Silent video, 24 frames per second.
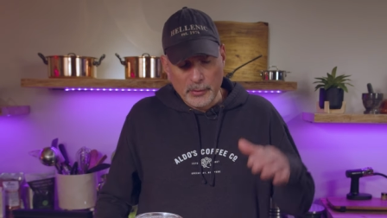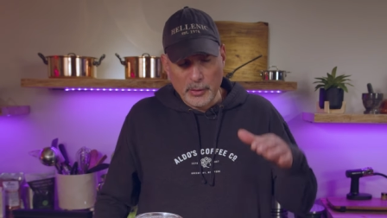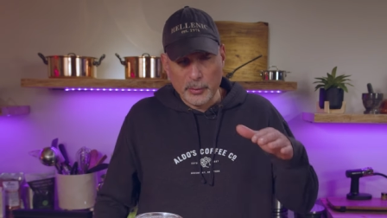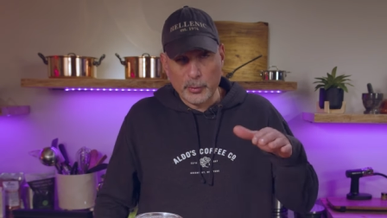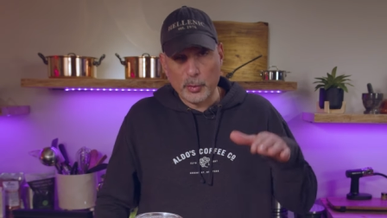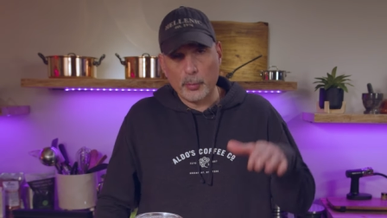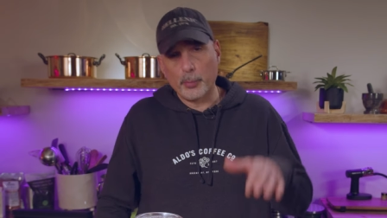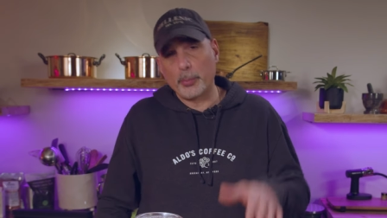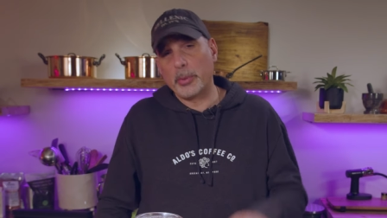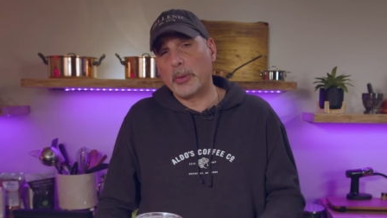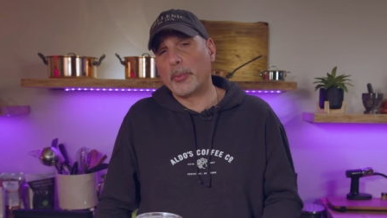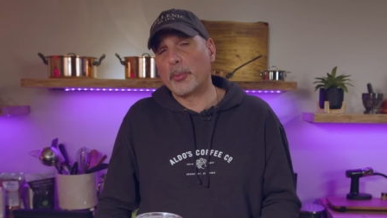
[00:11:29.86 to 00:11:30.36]
The
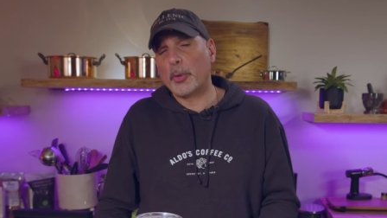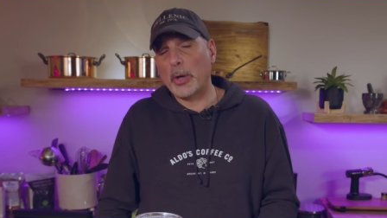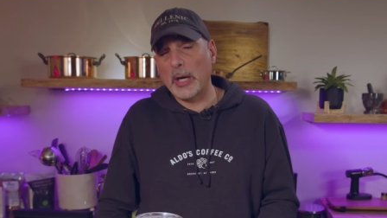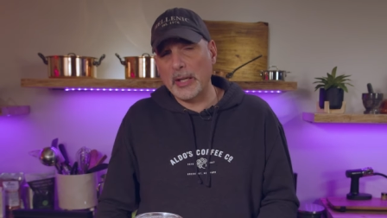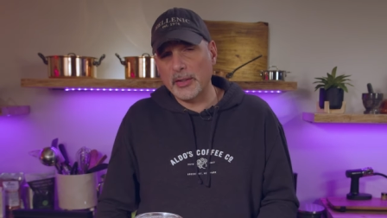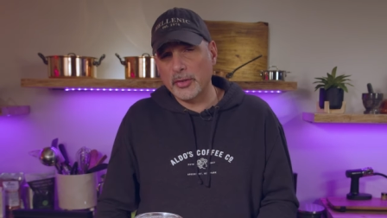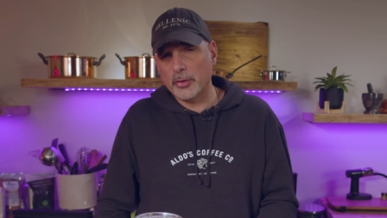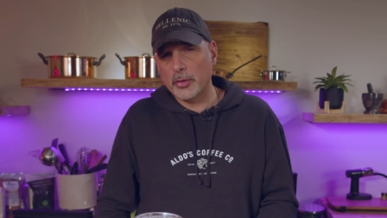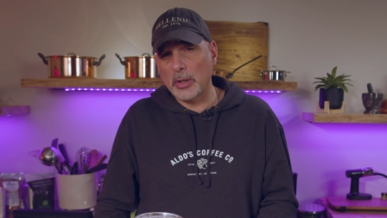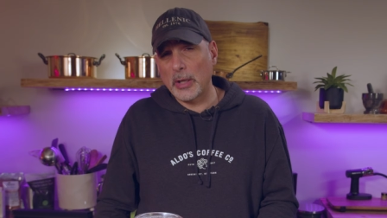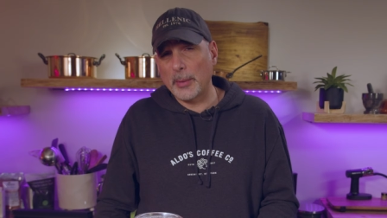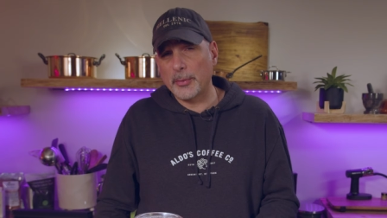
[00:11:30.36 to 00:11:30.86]

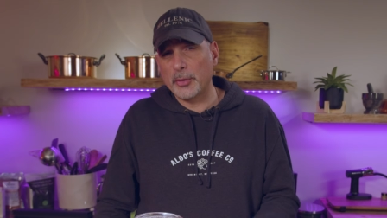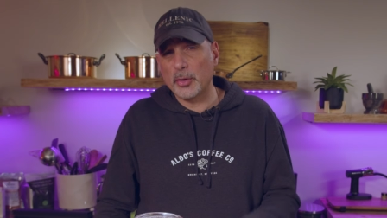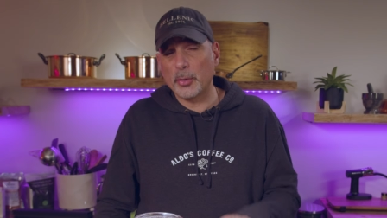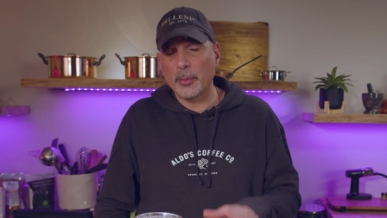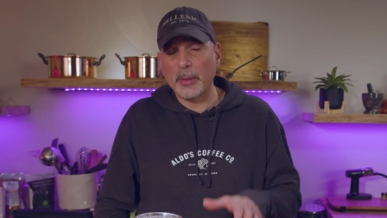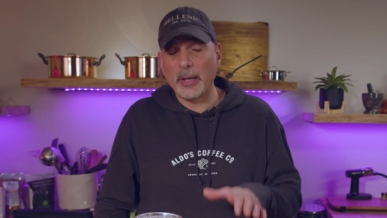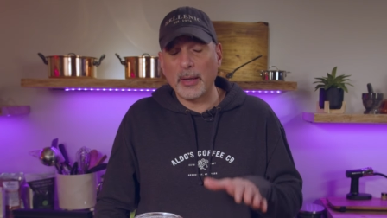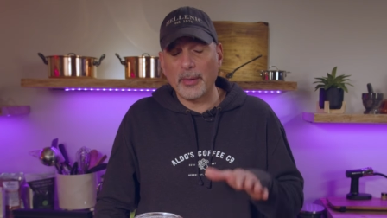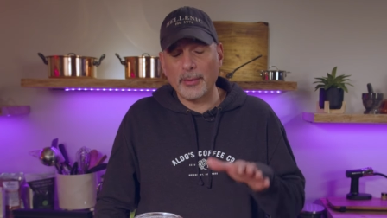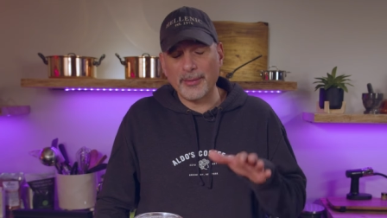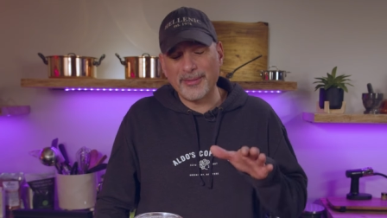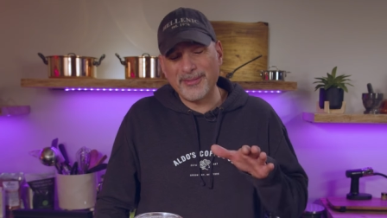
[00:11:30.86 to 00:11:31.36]
price drops
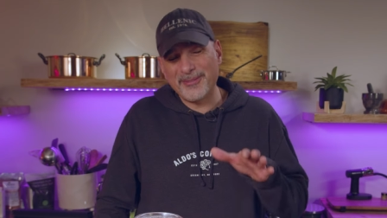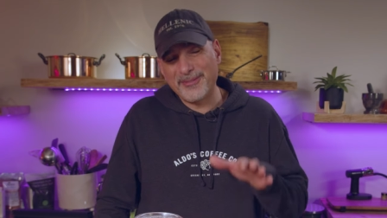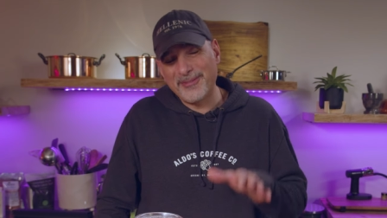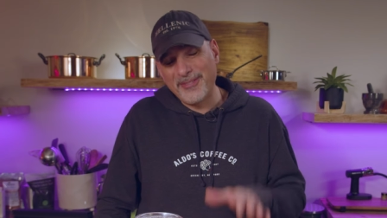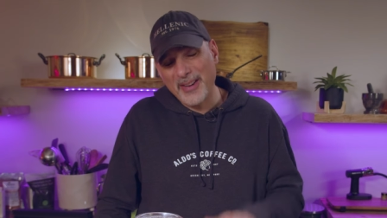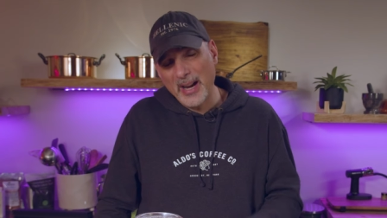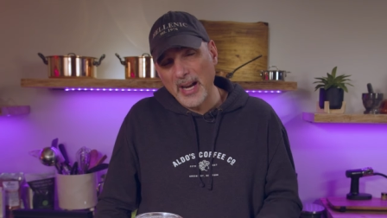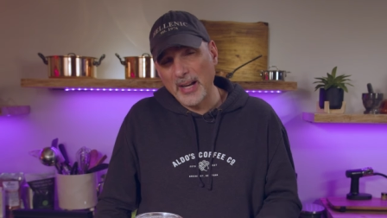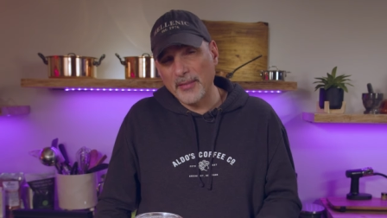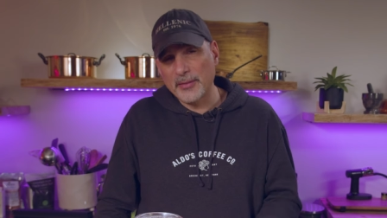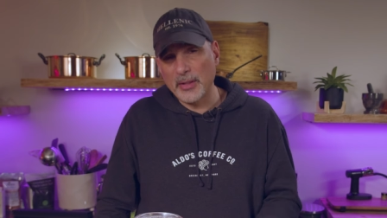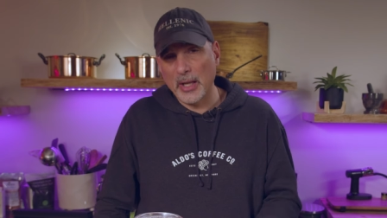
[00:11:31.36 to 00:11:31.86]
around
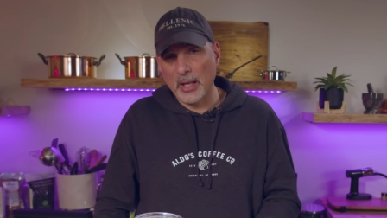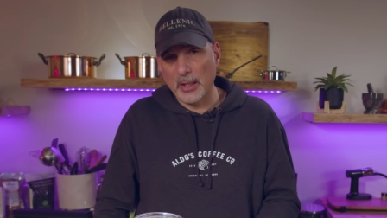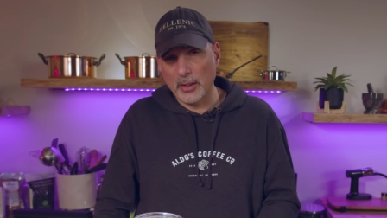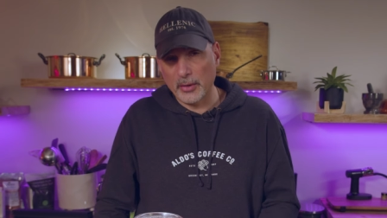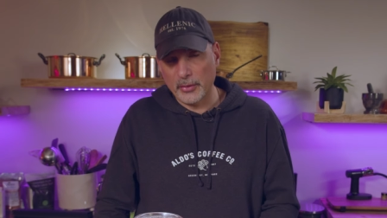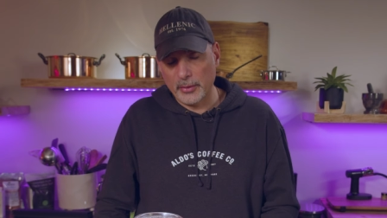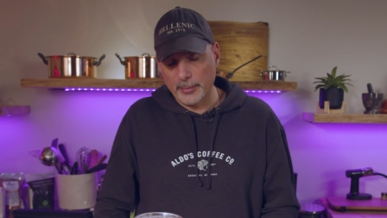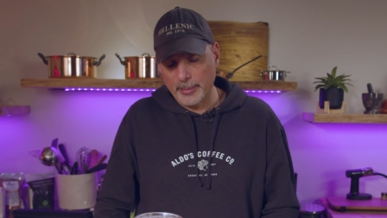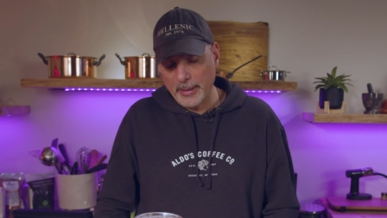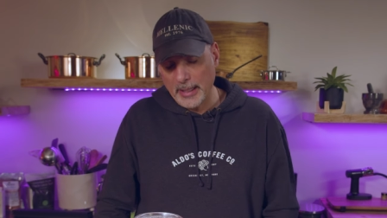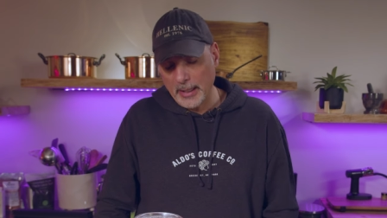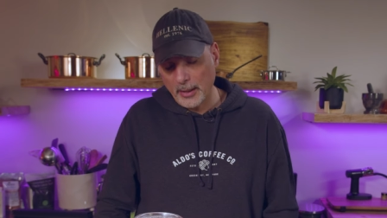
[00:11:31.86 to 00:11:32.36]

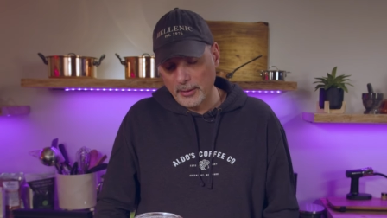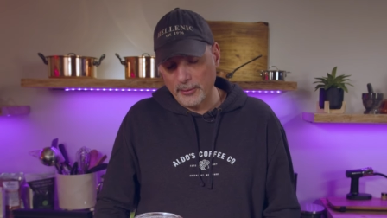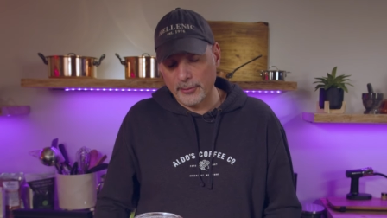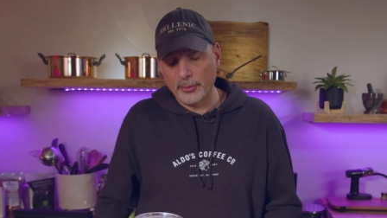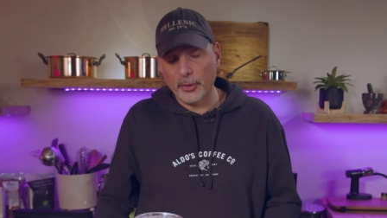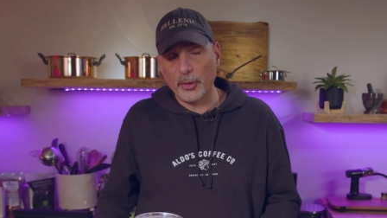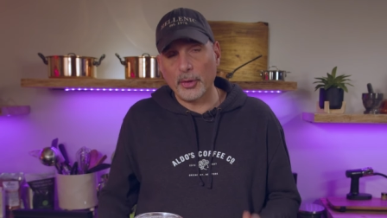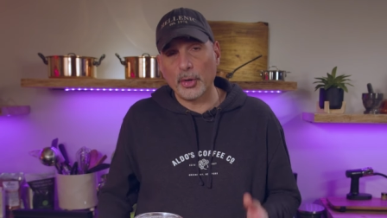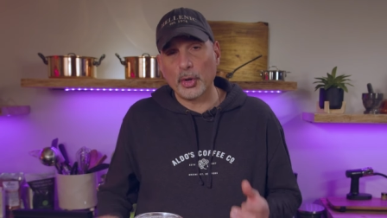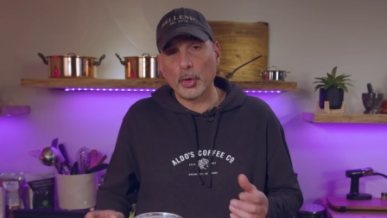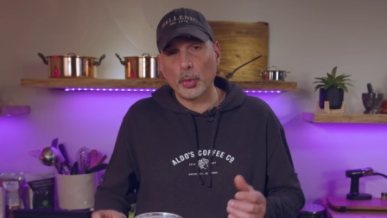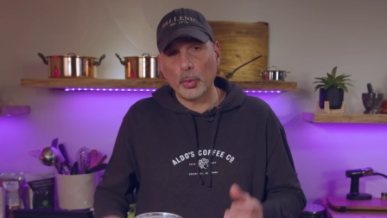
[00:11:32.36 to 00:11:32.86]
$5 a pound
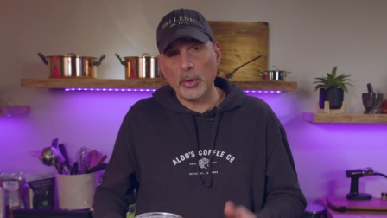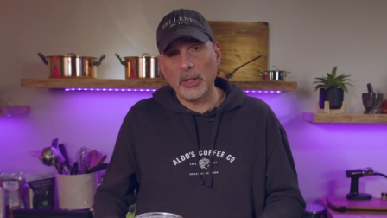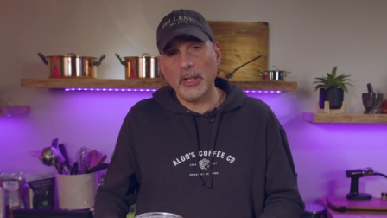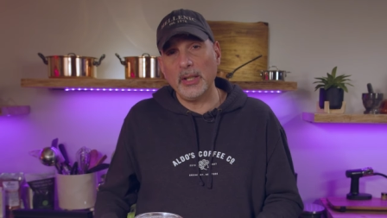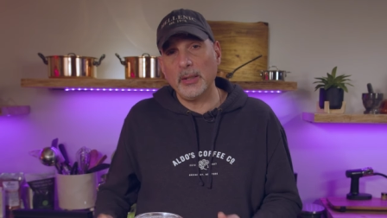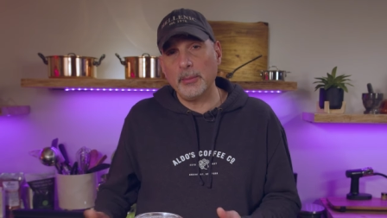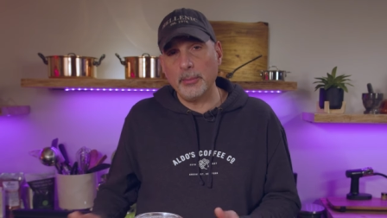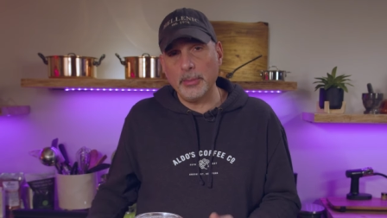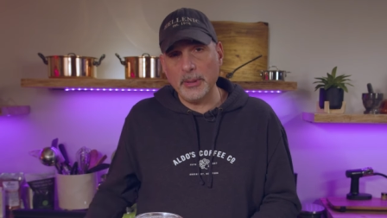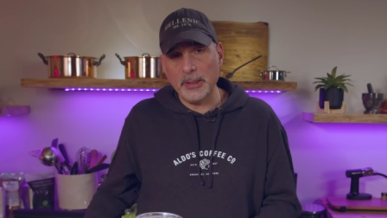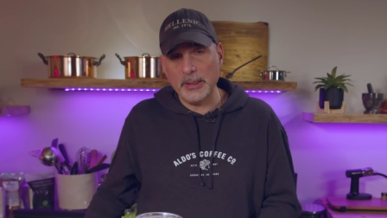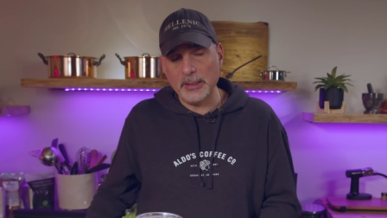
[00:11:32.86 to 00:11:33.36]
for the green